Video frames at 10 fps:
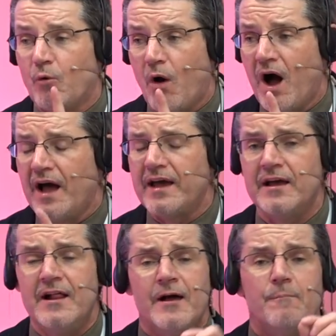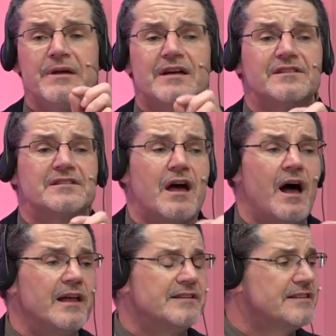Why? Because
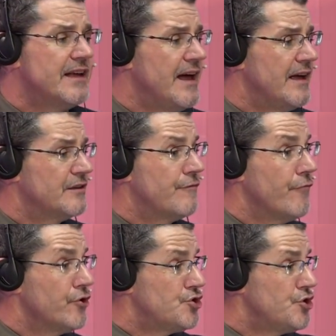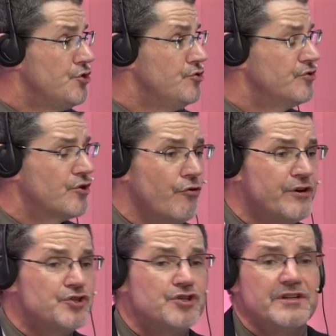God says for Jews,
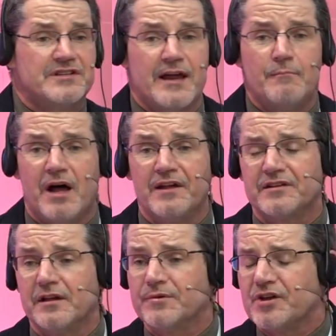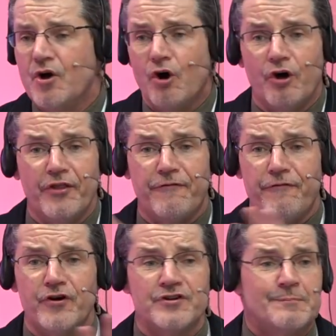Christians, and Muslims, on the
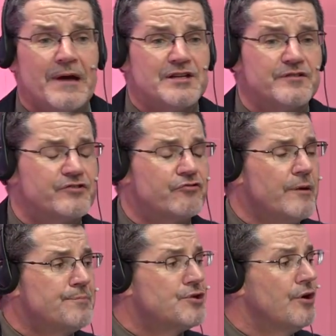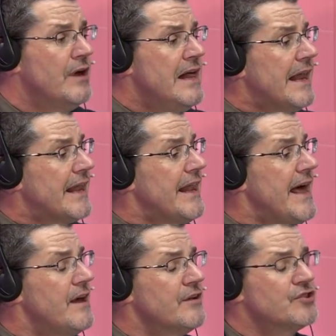first page of Scripture, let
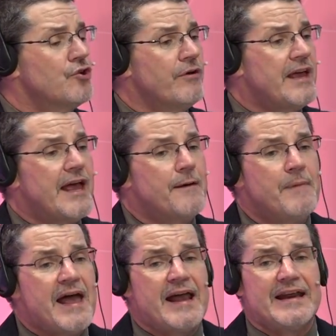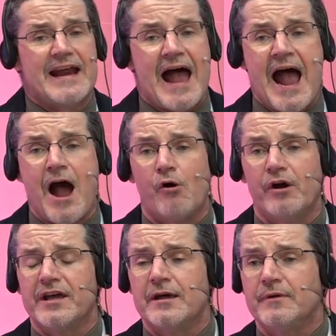us create man in our
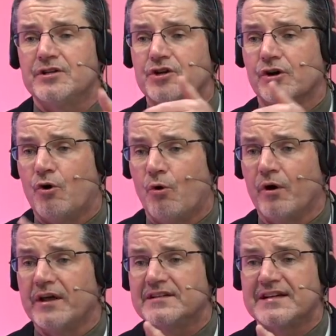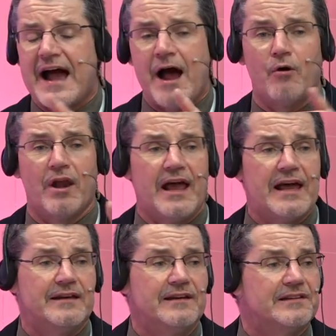image according to our
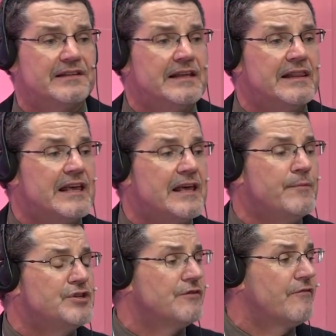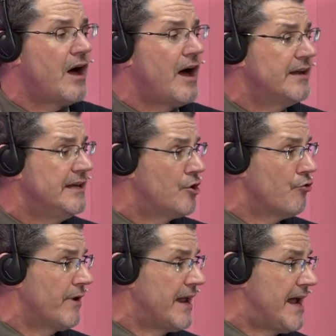likeness. In the image of God, he
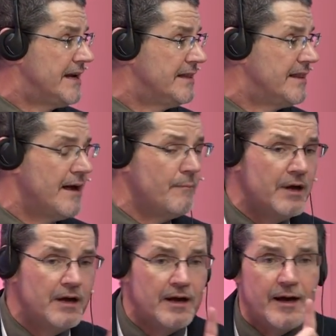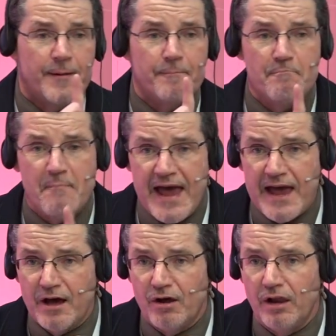created them,
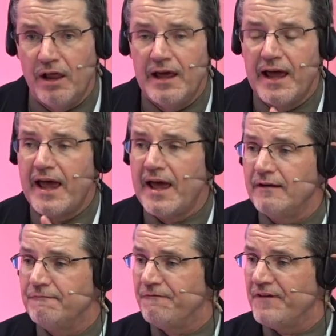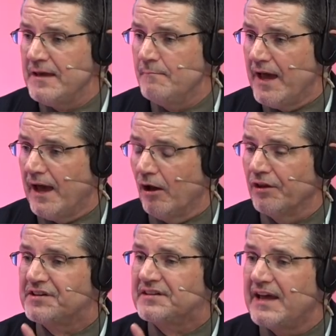male and female.
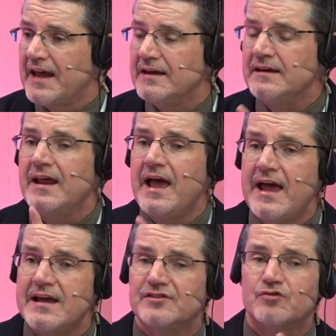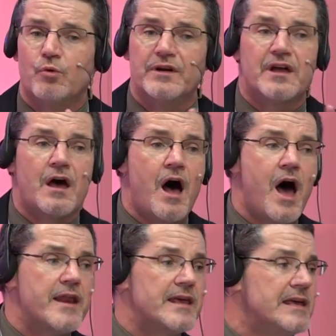Satan hates what
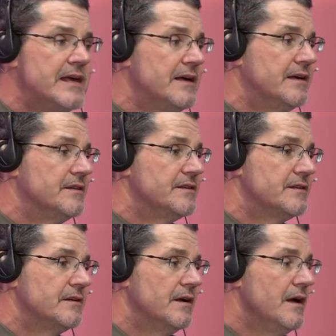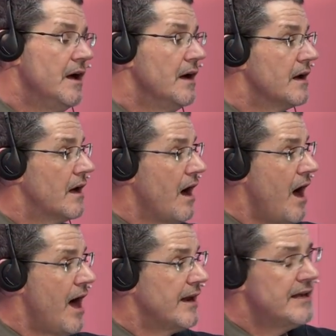God is.
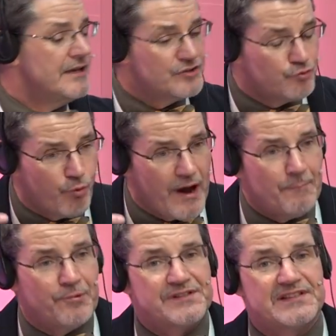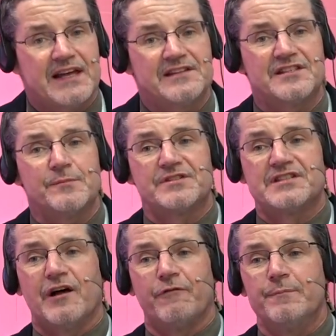God is, represents
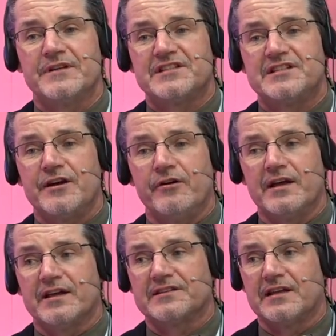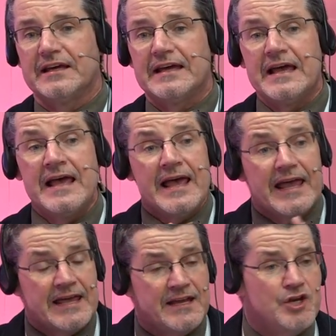himself mysteriously
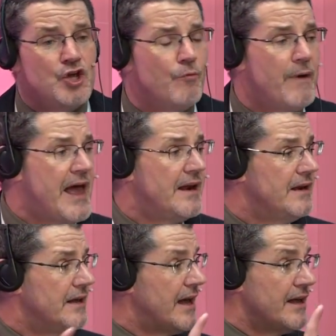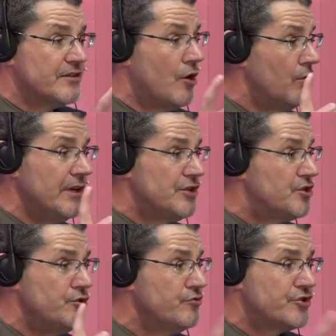in humanity as only
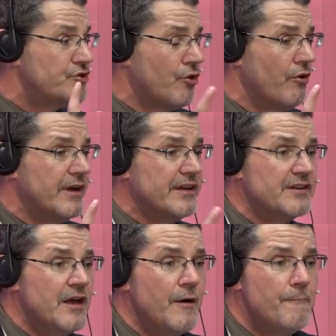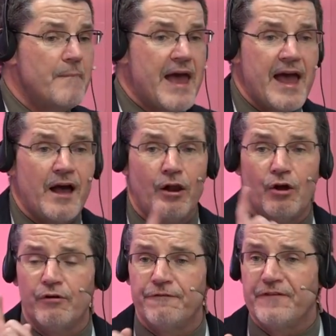two stories, male
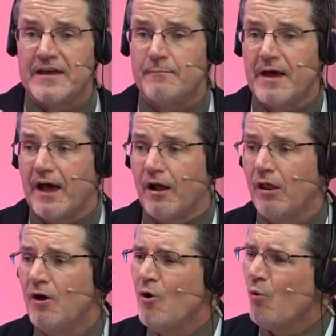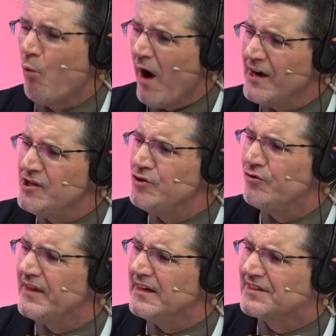or female. Why do you
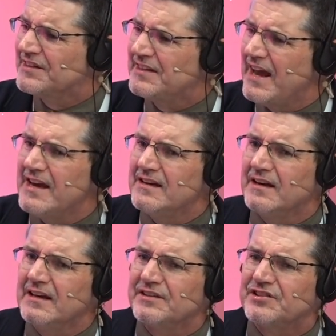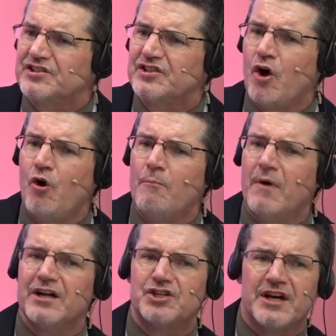think Satan is so
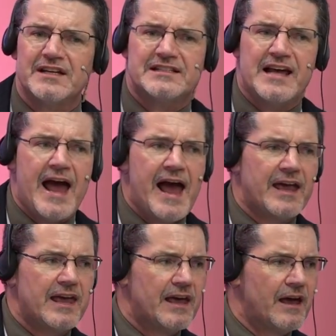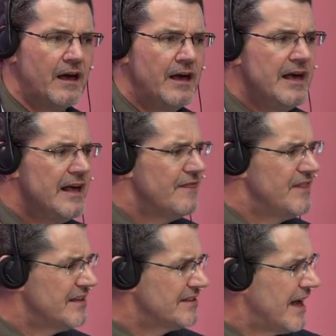much attacking
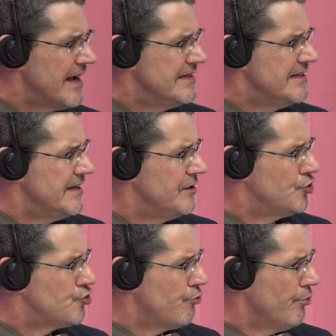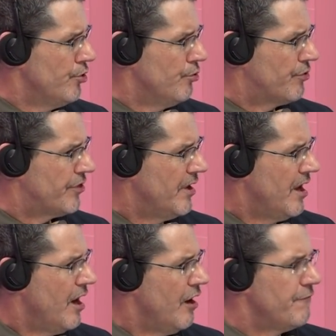this idea and truth
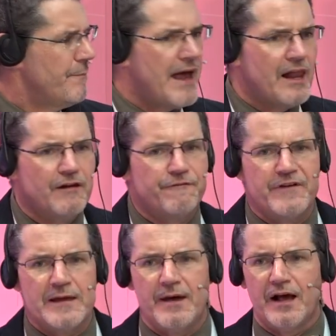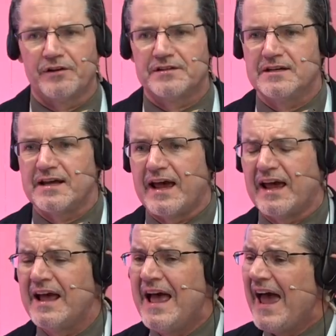of male and female
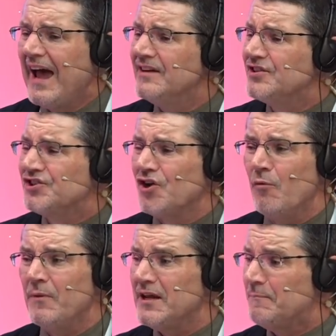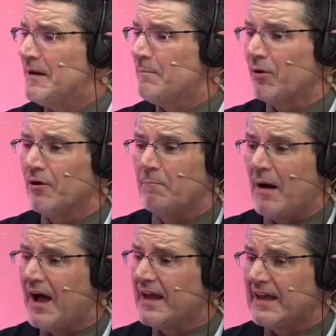today, and so many people are
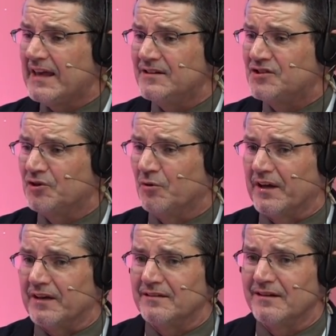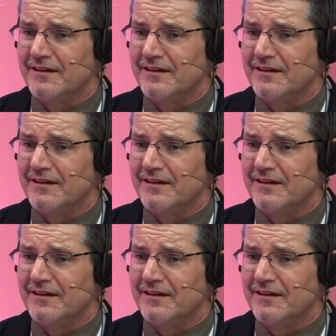buying into it?